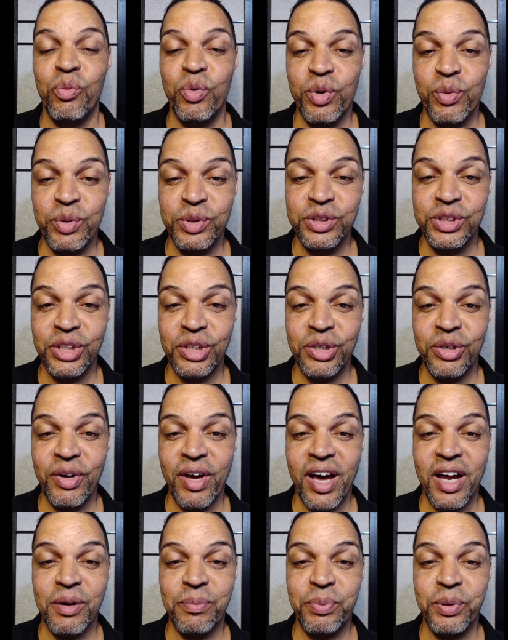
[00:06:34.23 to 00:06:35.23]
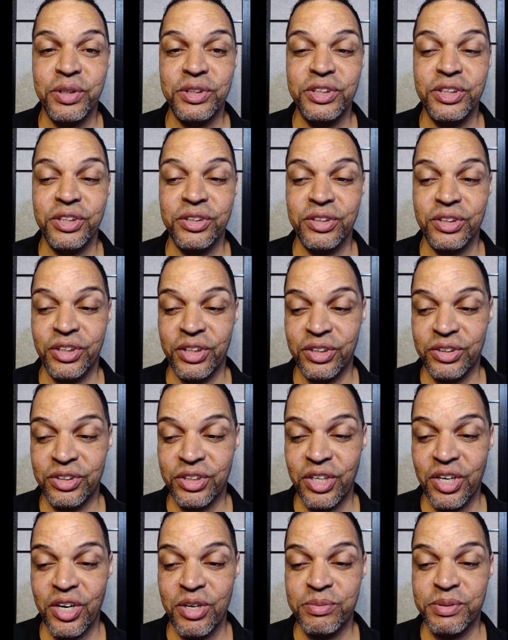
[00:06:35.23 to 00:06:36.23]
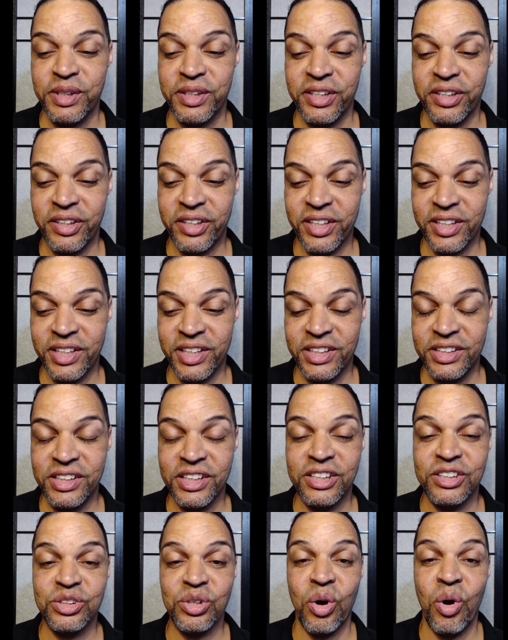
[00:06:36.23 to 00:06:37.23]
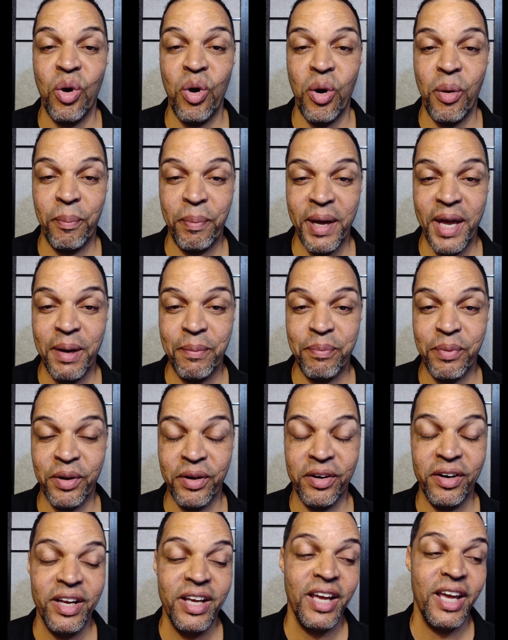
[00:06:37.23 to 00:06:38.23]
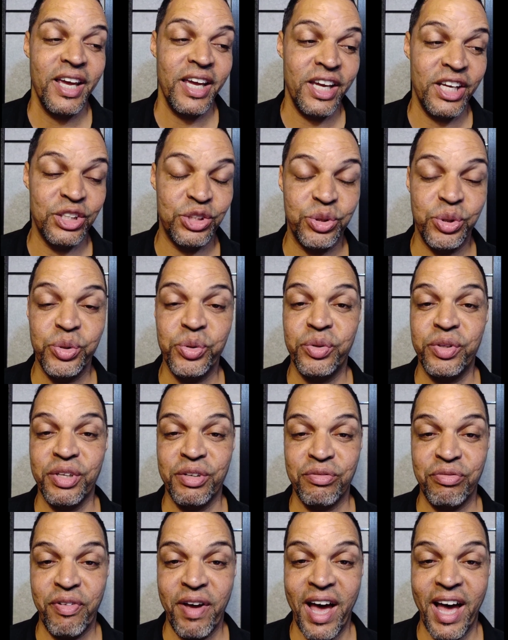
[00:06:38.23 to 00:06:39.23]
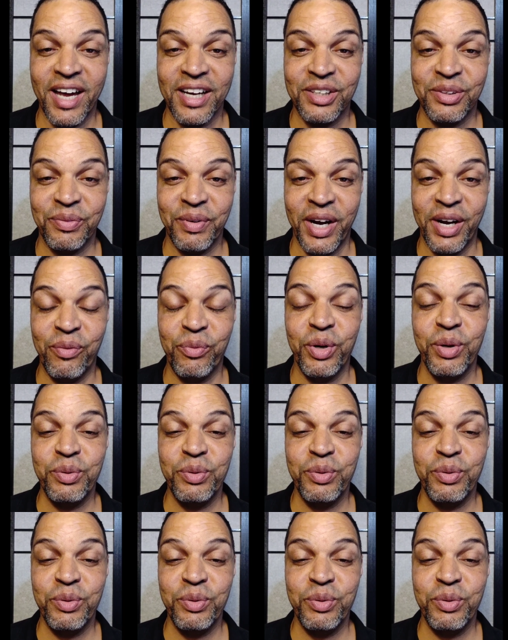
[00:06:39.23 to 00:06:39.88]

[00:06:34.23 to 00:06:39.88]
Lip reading: We will show you how to put your terms and your conditions on paper in truth and fact, right?